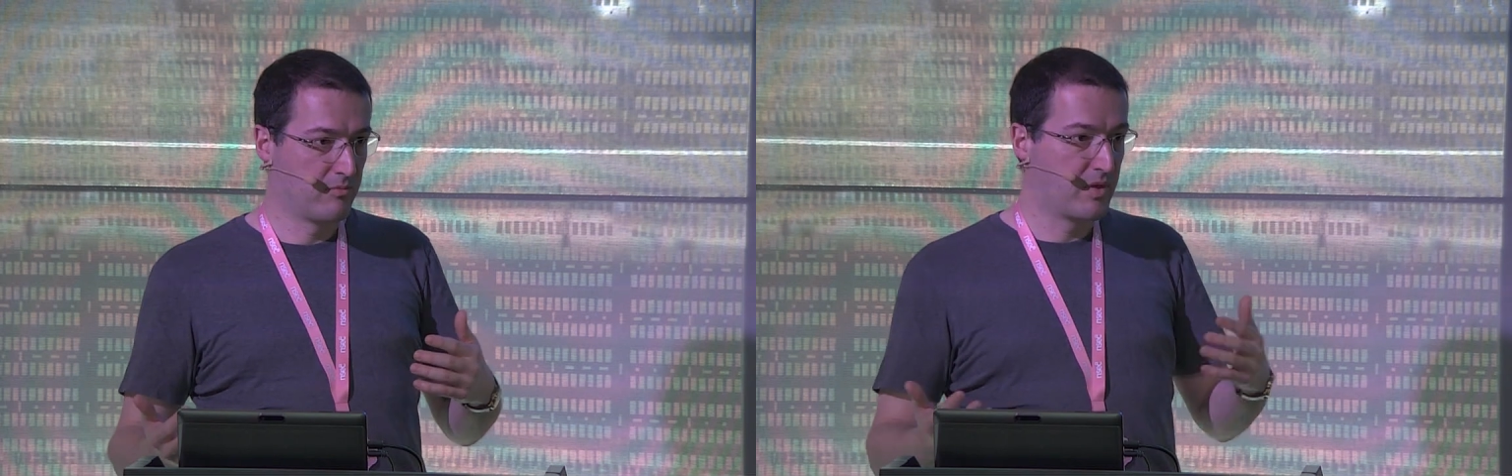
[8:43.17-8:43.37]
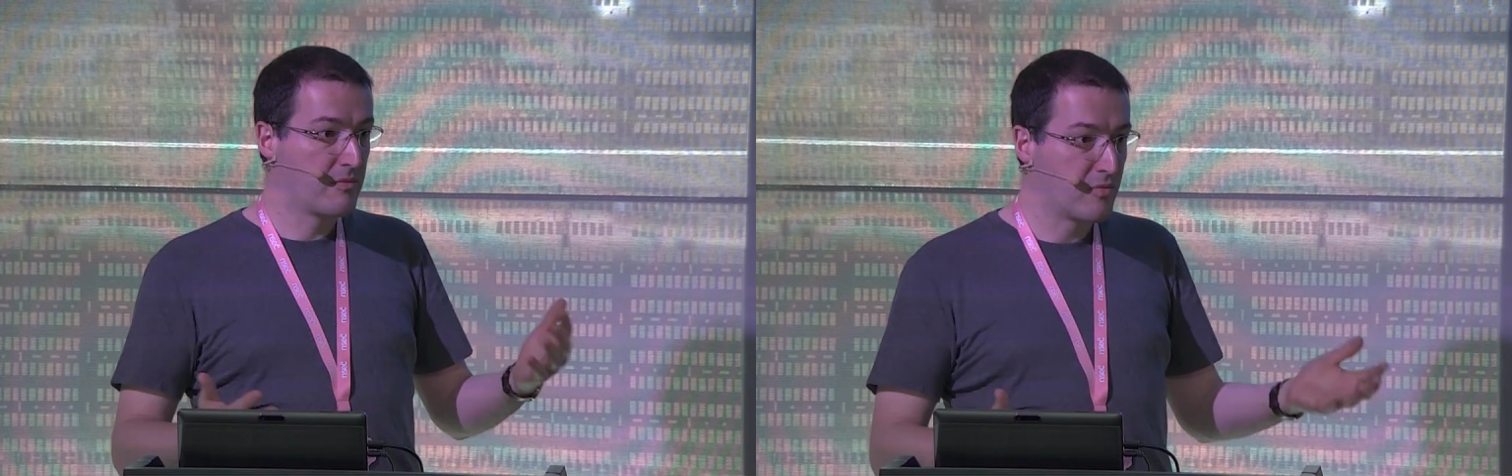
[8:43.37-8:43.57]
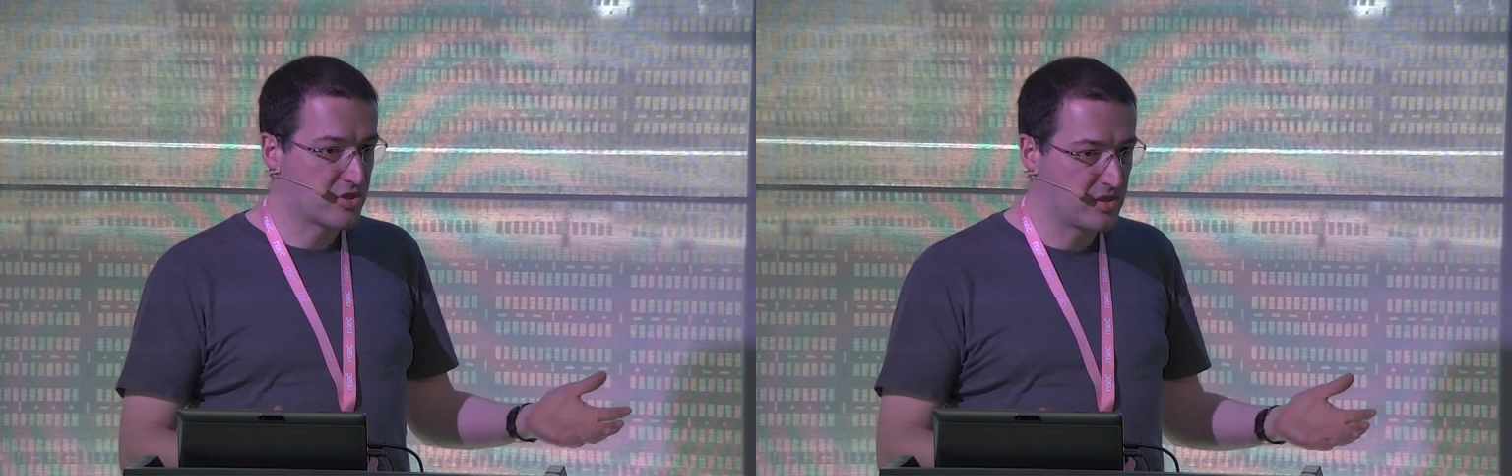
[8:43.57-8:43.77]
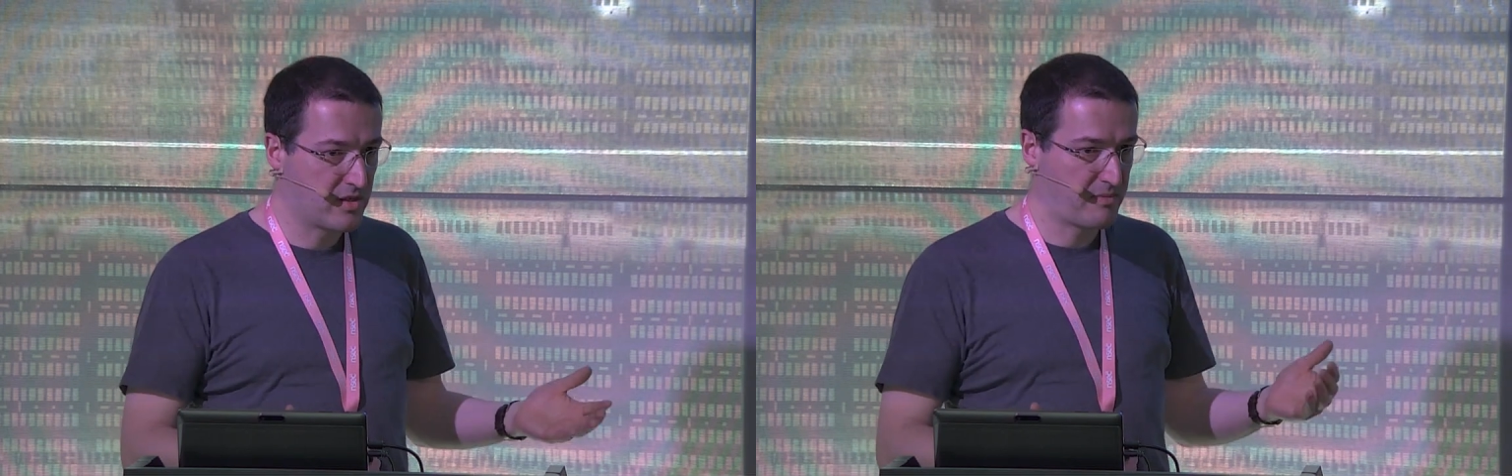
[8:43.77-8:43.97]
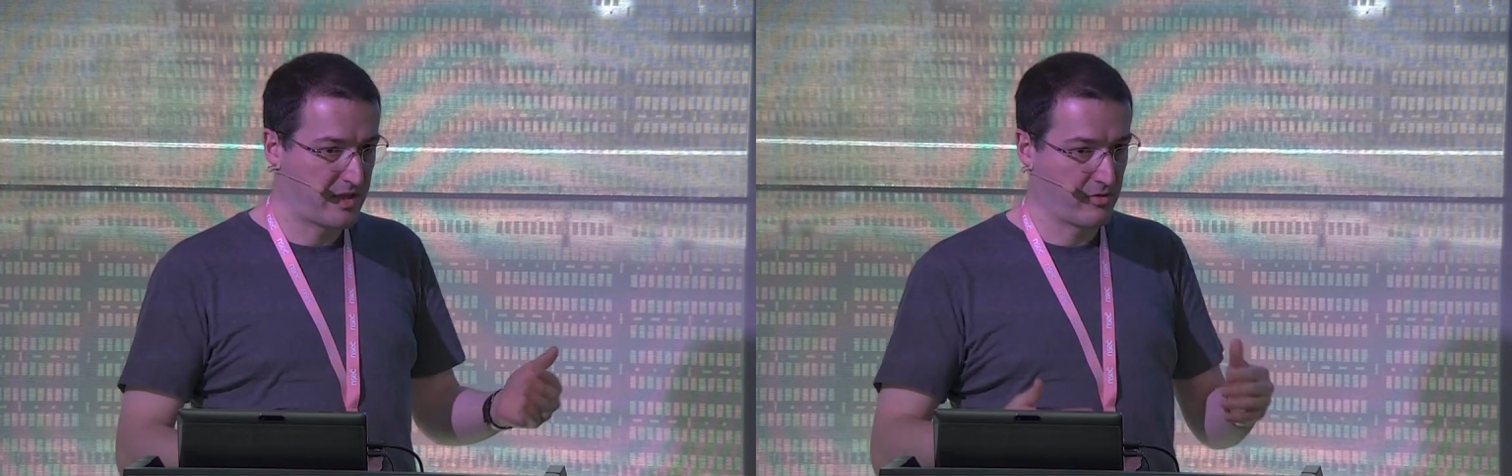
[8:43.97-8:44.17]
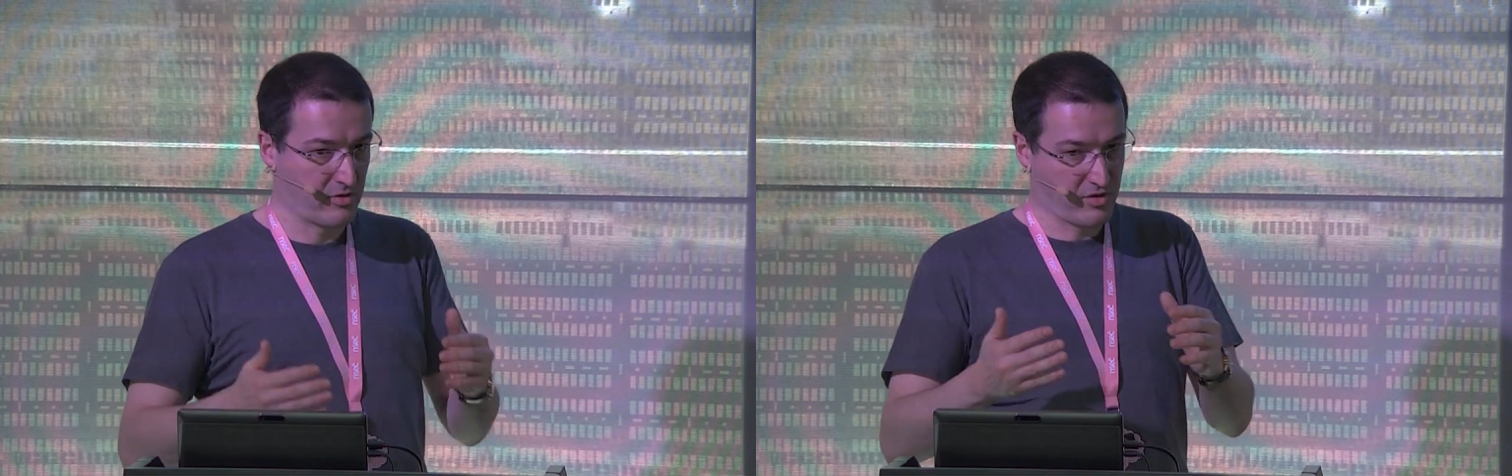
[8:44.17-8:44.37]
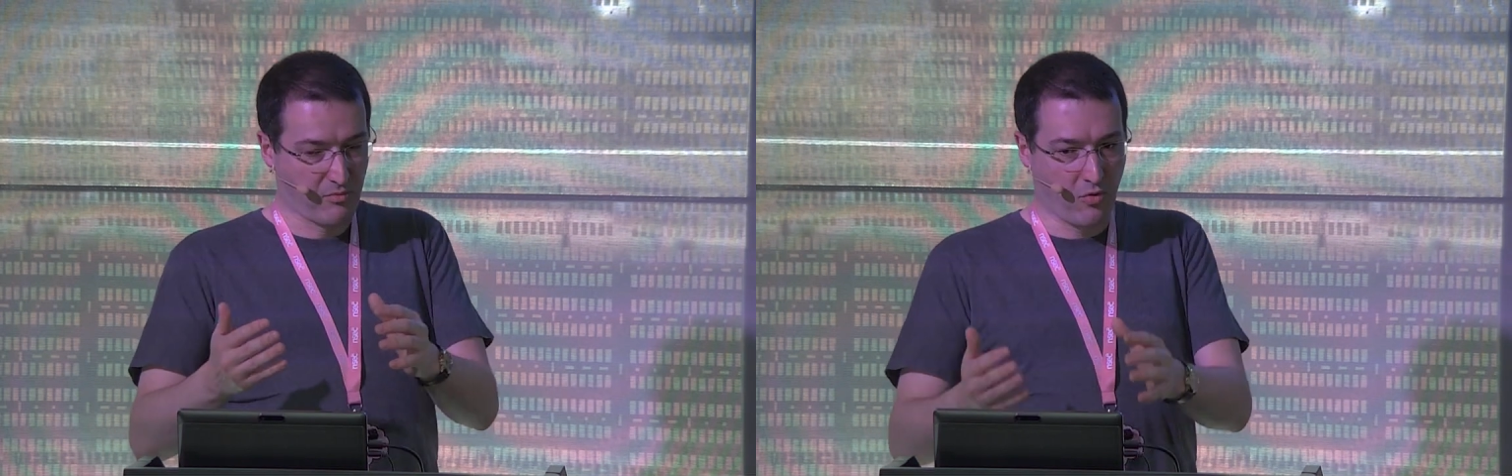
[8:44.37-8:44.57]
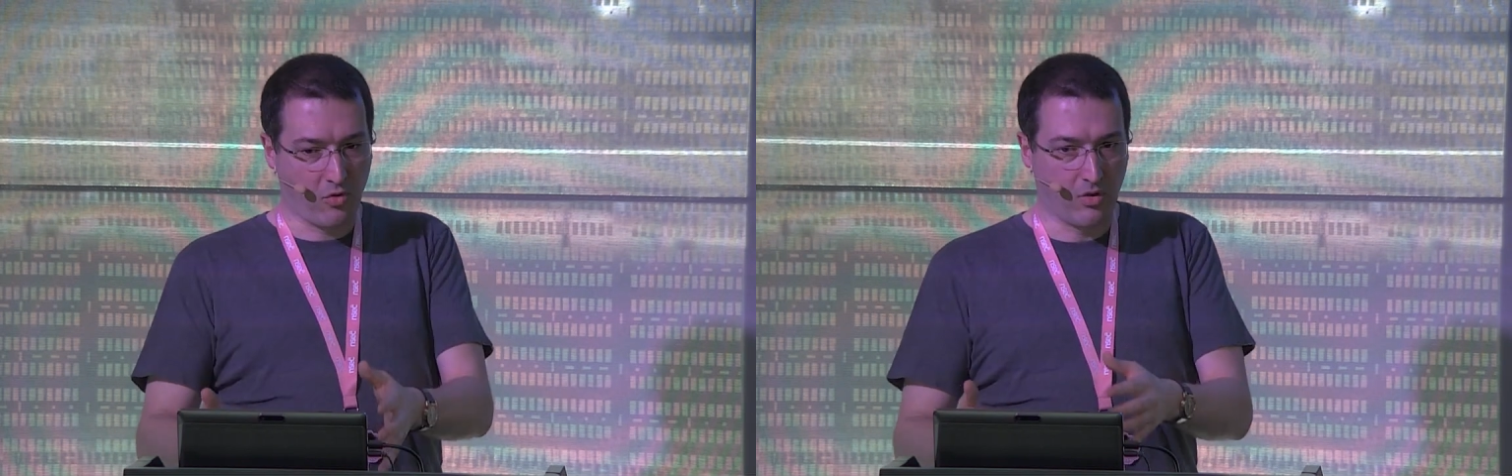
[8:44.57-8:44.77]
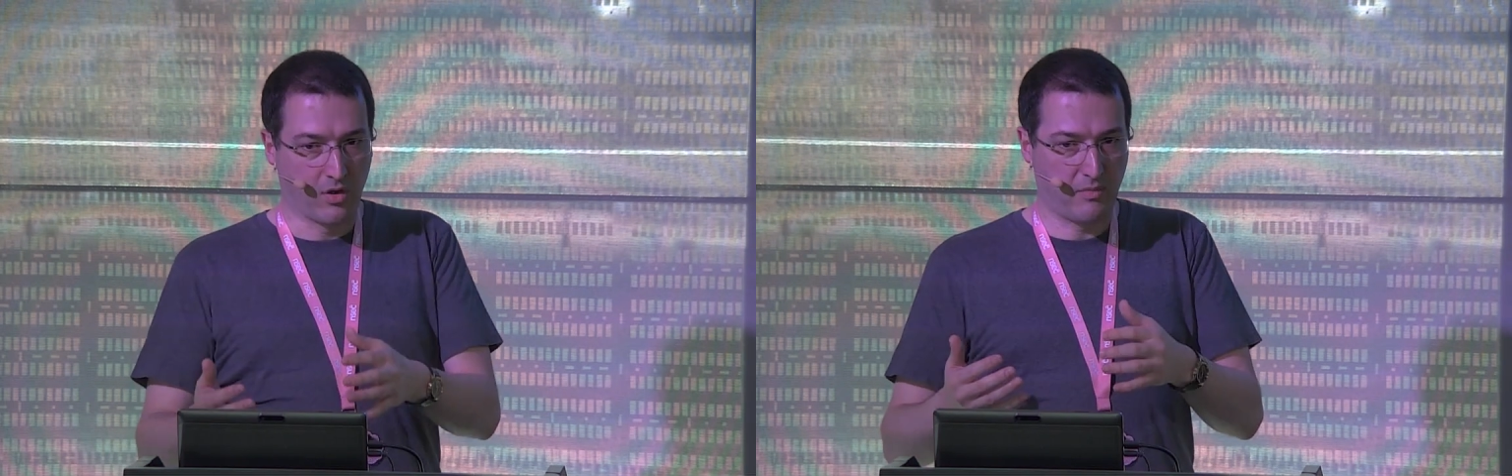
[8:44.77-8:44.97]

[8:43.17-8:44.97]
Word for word: big machines, but on small